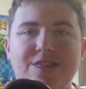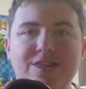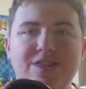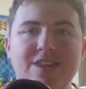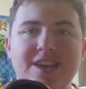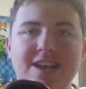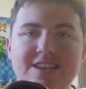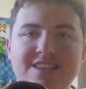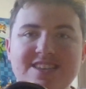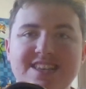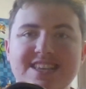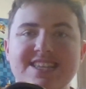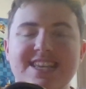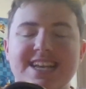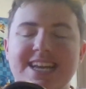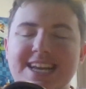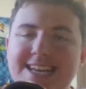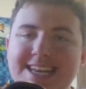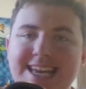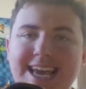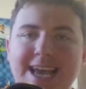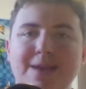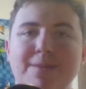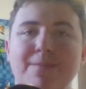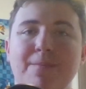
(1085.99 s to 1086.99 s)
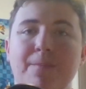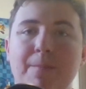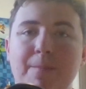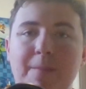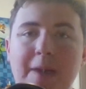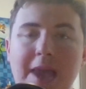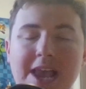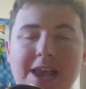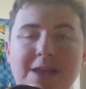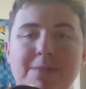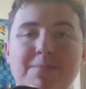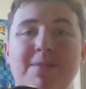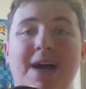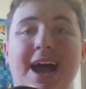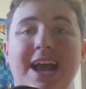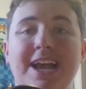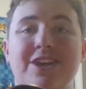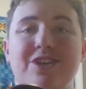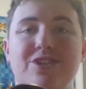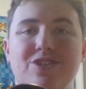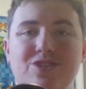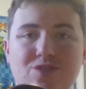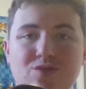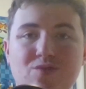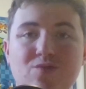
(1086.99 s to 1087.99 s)
This is a game made
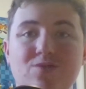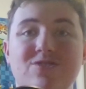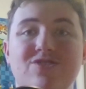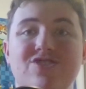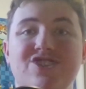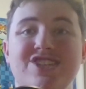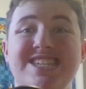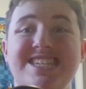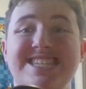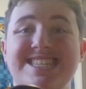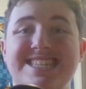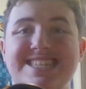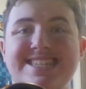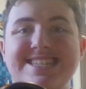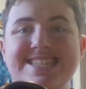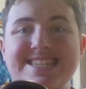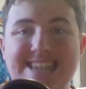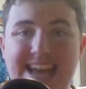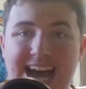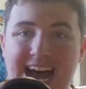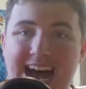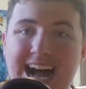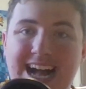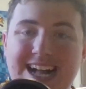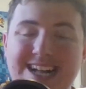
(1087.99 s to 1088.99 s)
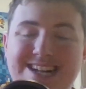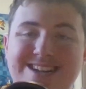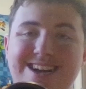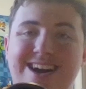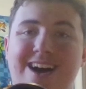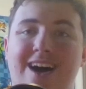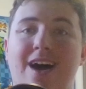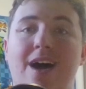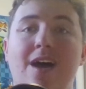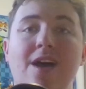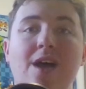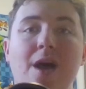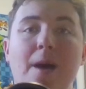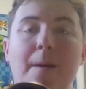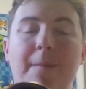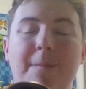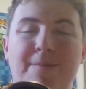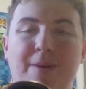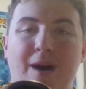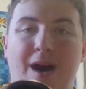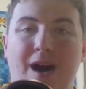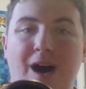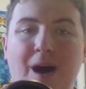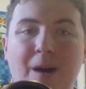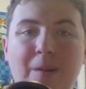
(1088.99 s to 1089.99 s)
by Yuji Naka,
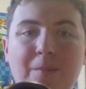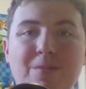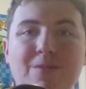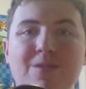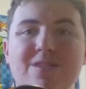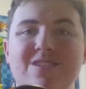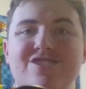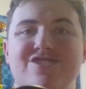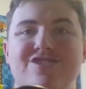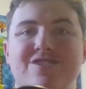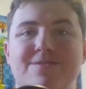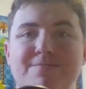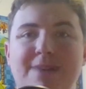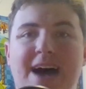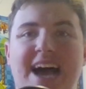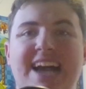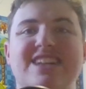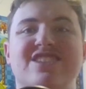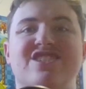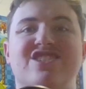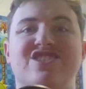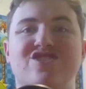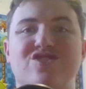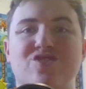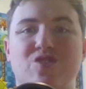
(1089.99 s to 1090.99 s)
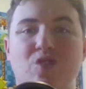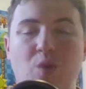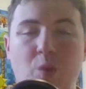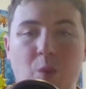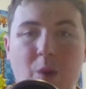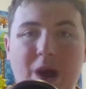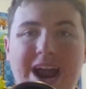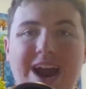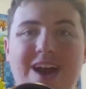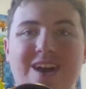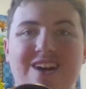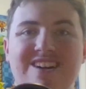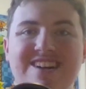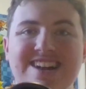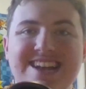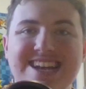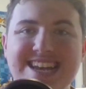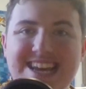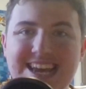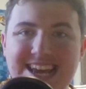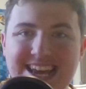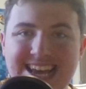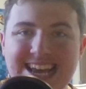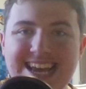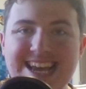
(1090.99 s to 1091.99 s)
published by Square
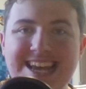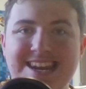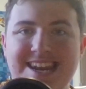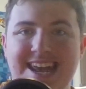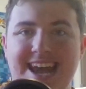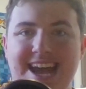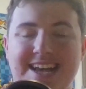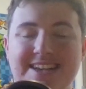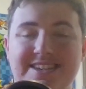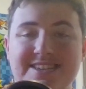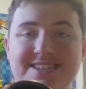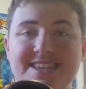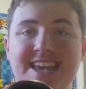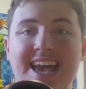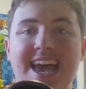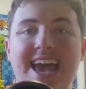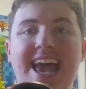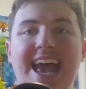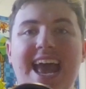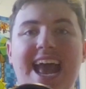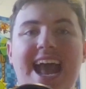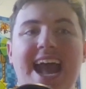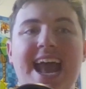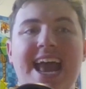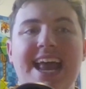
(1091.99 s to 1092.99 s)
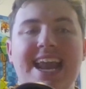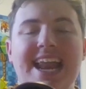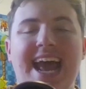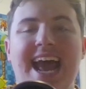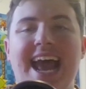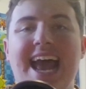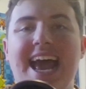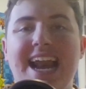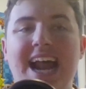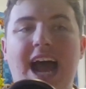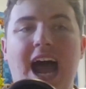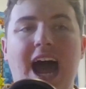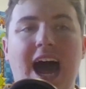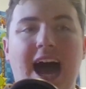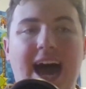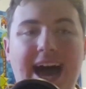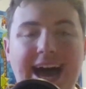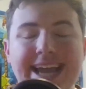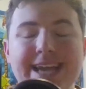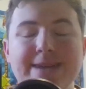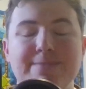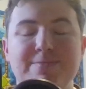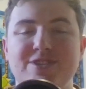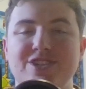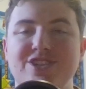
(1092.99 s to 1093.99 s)
Enix, and had
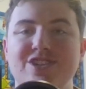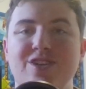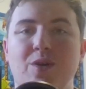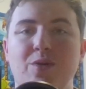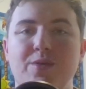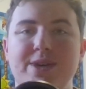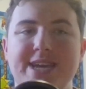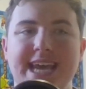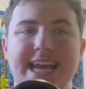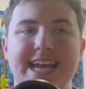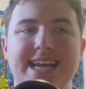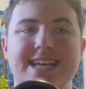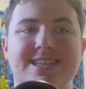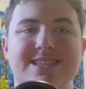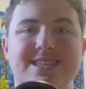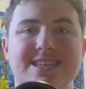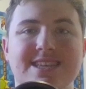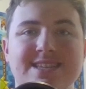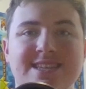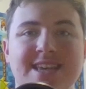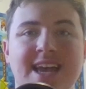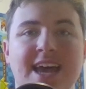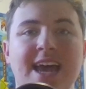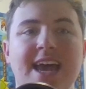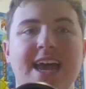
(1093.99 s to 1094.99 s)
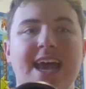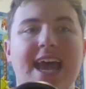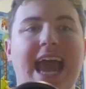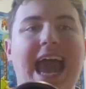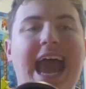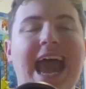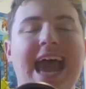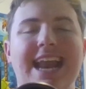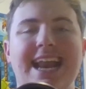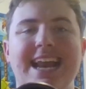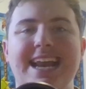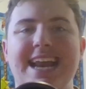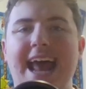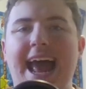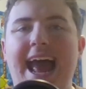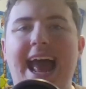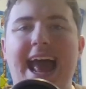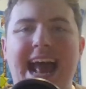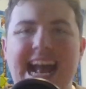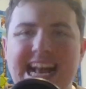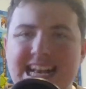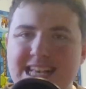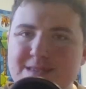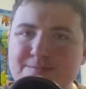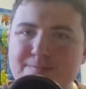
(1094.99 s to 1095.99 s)
hype showcases at an
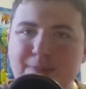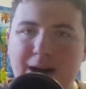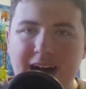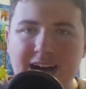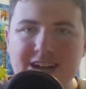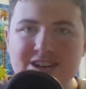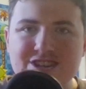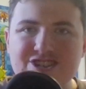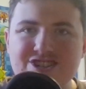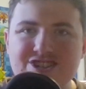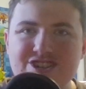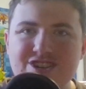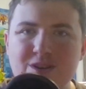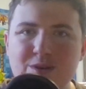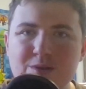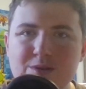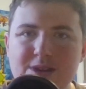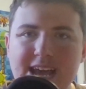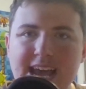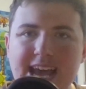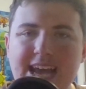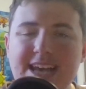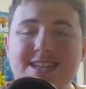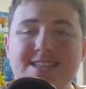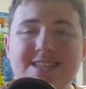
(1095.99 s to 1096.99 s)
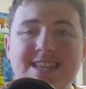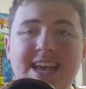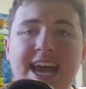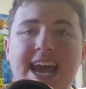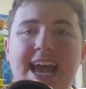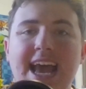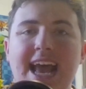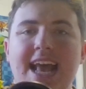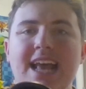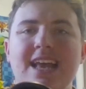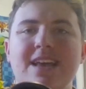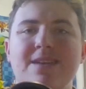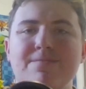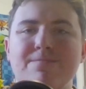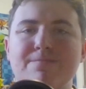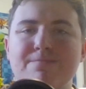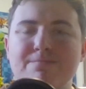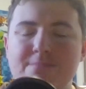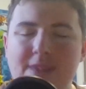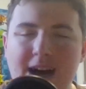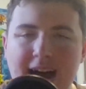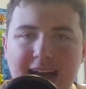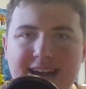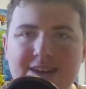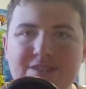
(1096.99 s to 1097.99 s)
Xbox showcase, a
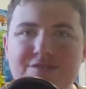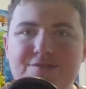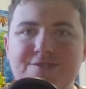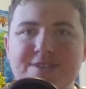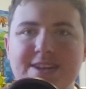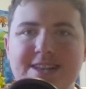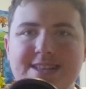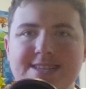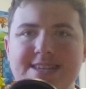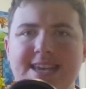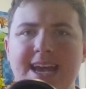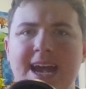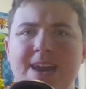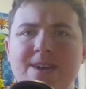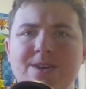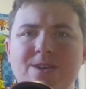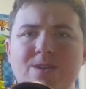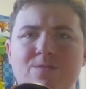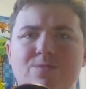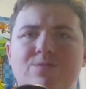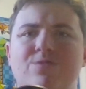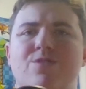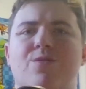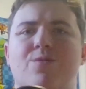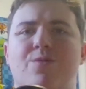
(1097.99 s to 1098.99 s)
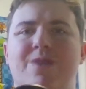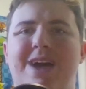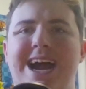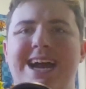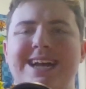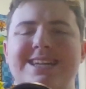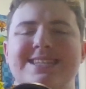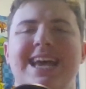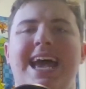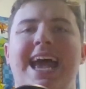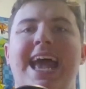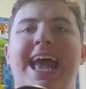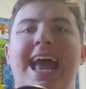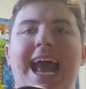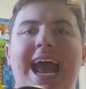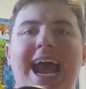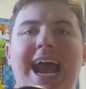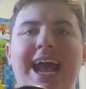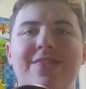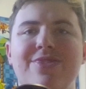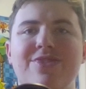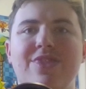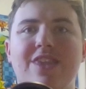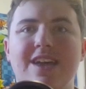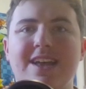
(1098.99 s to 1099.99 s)
minor Nintendo Direct,
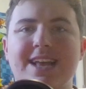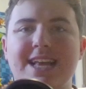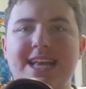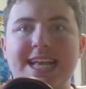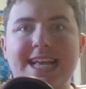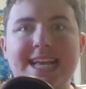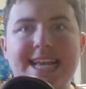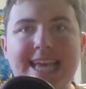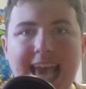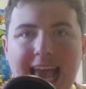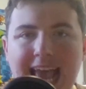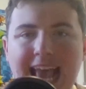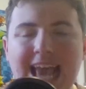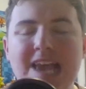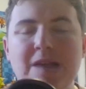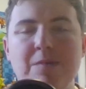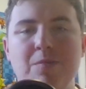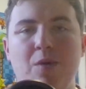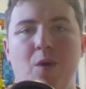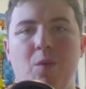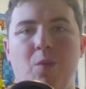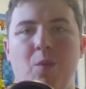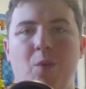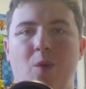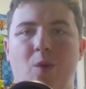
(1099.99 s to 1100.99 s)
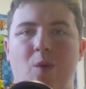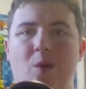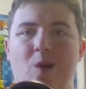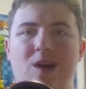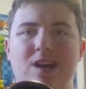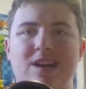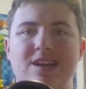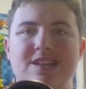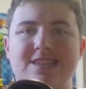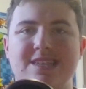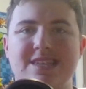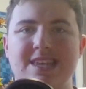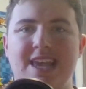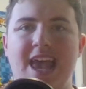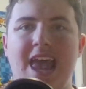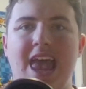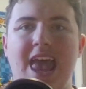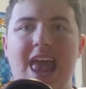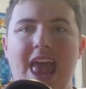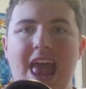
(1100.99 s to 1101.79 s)
and the Game Awards.